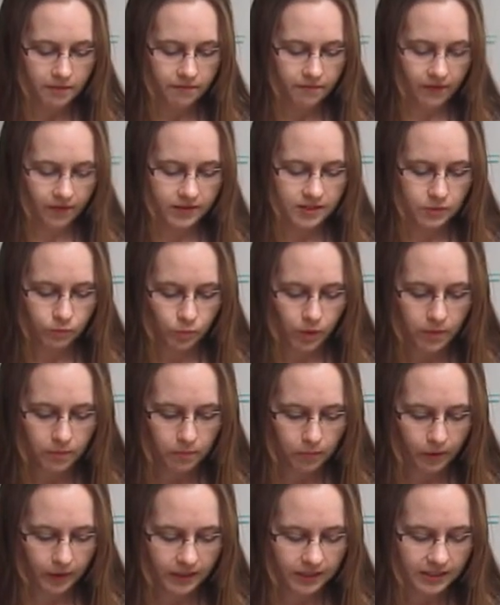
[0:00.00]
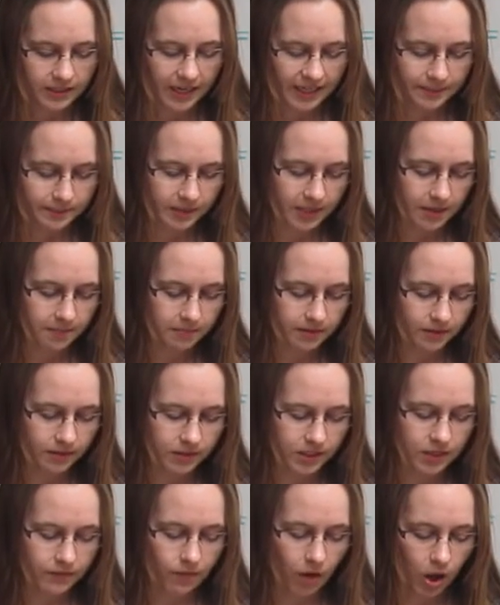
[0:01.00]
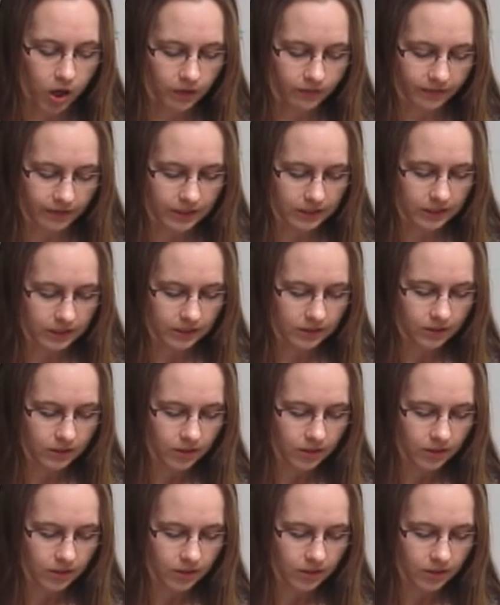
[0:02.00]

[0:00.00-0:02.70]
fails in one point has become guilty of all of it.